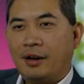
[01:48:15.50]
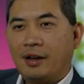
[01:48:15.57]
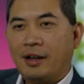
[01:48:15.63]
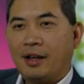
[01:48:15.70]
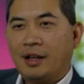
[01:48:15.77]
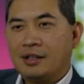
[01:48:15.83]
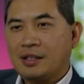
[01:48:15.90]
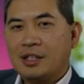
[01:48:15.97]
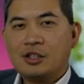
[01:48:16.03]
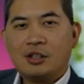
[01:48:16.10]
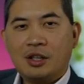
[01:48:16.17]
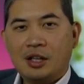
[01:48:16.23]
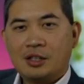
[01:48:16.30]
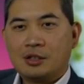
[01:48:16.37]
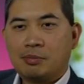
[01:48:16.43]

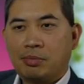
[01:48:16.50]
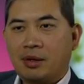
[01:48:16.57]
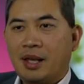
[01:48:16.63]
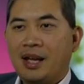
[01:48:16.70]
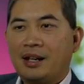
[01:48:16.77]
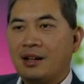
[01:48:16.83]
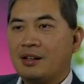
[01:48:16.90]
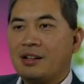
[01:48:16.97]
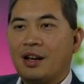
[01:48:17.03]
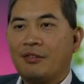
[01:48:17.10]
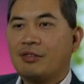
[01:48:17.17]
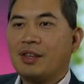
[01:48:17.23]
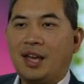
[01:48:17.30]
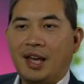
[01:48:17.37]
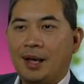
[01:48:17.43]
essentially, it's played
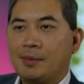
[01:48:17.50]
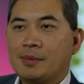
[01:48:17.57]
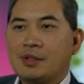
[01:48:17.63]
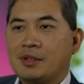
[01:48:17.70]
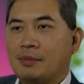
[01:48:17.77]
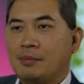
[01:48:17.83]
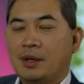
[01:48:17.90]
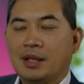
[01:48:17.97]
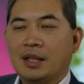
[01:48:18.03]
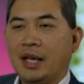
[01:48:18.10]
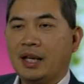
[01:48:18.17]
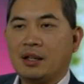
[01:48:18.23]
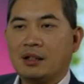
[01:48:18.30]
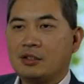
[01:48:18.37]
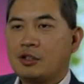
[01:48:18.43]
enough games to be
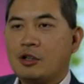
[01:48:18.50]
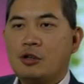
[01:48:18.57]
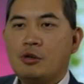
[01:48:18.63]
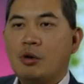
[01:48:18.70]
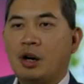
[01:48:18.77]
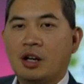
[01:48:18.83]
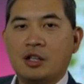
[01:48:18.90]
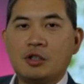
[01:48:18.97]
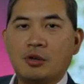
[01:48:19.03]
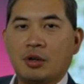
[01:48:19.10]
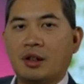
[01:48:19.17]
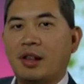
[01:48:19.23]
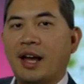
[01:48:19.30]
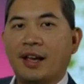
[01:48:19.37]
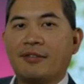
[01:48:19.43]
like 200
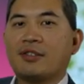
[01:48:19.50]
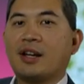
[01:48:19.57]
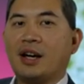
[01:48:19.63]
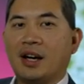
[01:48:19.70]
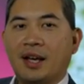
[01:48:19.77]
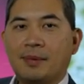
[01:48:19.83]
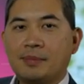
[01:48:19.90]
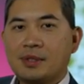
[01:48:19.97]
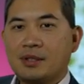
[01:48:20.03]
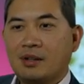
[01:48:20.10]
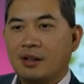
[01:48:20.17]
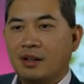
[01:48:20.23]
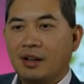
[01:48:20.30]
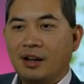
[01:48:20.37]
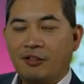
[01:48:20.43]
lifetimes
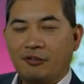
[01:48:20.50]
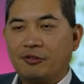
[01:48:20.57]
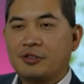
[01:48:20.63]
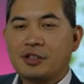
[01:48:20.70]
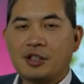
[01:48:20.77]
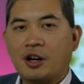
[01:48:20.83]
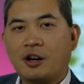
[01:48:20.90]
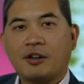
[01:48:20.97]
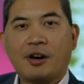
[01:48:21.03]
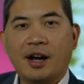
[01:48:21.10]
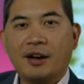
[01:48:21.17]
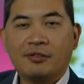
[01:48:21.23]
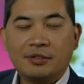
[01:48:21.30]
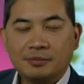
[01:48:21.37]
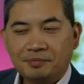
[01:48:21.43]
of
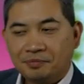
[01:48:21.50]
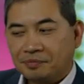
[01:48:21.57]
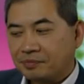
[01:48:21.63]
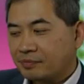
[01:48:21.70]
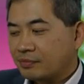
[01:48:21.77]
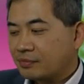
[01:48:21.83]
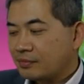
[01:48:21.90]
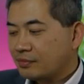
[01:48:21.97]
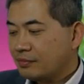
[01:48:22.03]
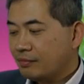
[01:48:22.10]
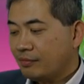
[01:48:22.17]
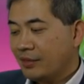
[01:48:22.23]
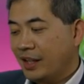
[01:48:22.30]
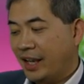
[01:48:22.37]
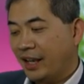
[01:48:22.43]
StarCraft.
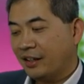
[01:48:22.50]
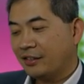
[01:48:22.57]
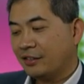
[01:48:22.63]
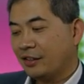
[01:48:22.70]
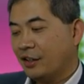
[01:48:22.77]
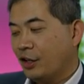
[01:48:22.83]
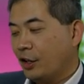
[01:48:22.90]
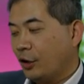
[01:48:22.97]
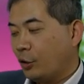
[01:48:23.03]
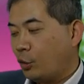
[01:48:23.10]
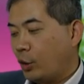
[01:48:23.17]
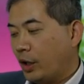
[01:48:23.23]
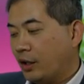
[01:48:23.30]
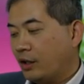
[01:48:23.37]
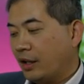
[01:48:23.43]
And
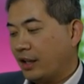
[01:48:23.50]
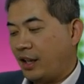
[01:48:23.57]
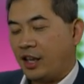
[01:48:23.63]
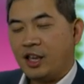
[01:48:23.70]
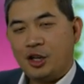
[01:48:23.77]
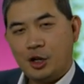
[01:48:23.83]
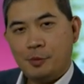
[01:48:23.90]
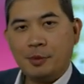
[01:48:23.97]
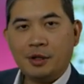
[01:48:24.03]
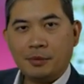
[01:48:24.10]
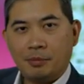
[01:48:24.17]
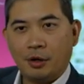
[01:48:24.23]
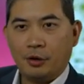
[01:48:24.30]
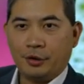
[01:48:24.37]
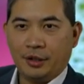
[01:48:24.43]
when like a human
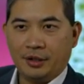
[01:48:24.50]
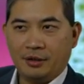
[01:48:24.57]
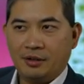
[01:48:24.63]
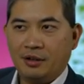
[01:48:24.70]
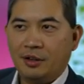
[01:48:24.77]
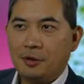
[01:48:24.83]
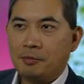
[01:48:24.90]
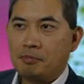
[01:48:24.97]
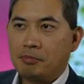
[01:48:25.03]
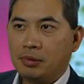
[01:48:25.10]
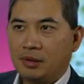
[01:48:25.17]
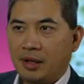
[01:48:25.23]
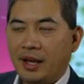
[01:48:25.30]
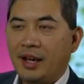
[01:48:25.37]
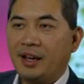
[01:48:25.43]
opponent
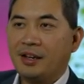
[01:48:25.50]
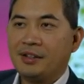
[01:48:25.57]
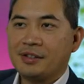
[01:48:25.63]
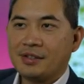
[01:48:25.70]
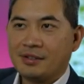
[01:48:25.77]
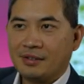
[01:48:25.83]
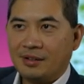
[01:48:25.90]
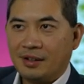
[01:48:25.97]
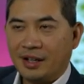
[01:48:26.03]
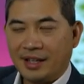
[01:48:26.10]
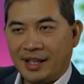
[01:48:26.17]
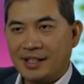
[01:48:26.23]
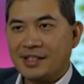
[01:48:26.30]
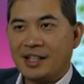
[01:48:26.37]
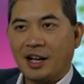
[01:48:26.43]
plays
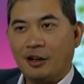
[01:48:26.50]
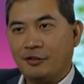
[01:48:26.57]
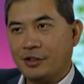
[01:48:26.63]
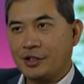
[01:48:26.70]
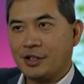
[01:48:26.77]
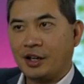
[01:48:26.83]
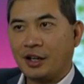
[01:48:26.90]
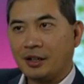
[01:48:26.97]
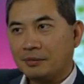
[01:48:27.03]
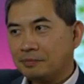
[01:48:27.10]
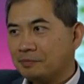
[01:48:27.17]
against Alpha Star.